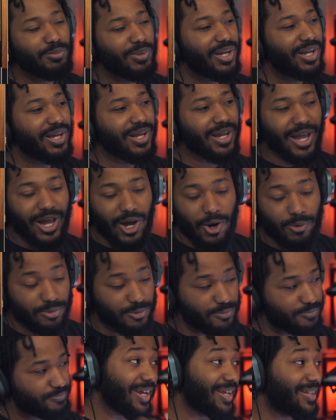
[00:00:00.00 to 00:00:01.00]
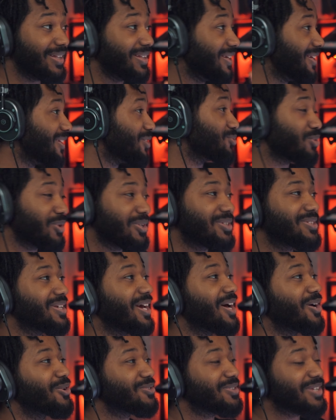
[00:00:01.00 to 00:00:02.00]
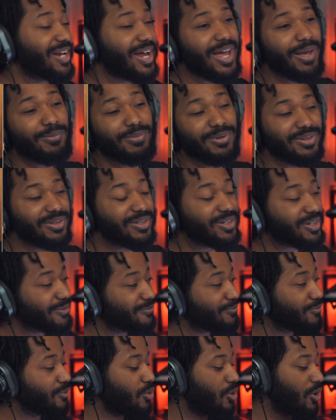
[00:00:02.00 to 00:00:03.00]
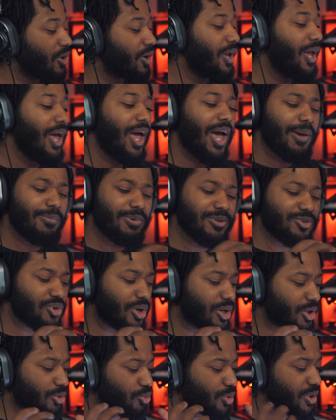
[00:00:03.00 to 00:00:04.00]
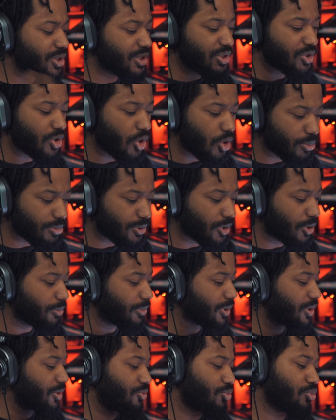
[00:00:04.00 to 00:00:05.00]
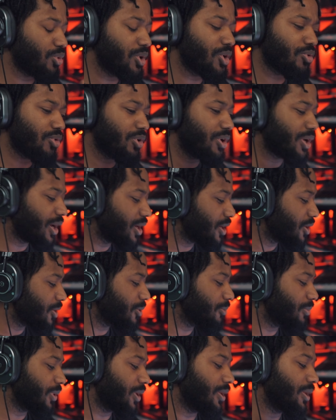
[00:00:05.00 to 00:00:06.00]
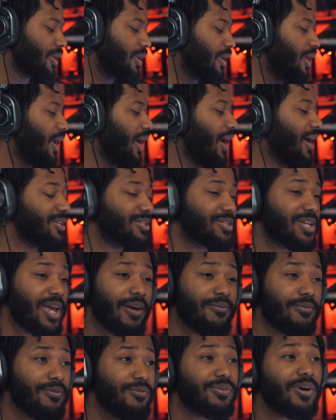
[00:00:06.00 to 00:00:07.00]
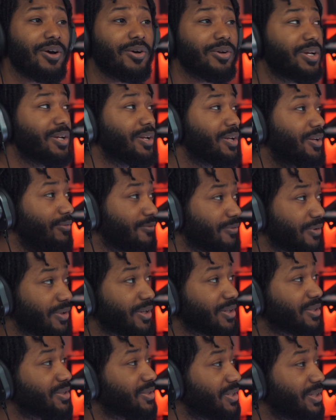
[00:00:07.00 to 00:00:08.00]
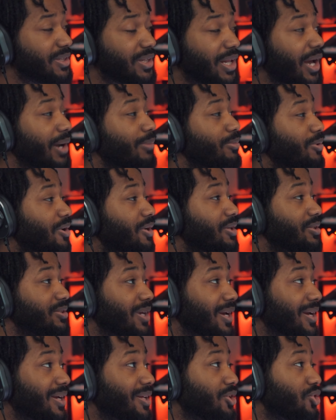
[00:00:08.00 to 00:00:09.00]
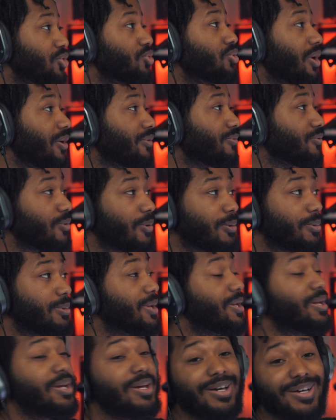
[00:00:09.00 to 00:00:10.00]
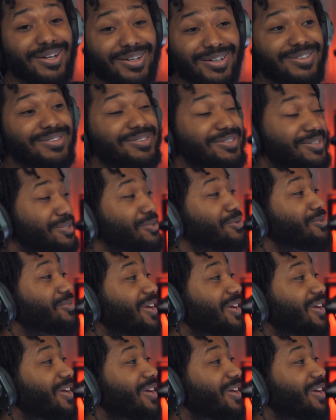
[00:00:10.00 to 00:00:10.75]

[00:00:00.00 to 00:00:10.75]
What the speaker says: Man album, and these were the sounds that I have been looking for. I've been trying to resculpt them and recreate them, and I just haven't found any VST libraries that could do that for me until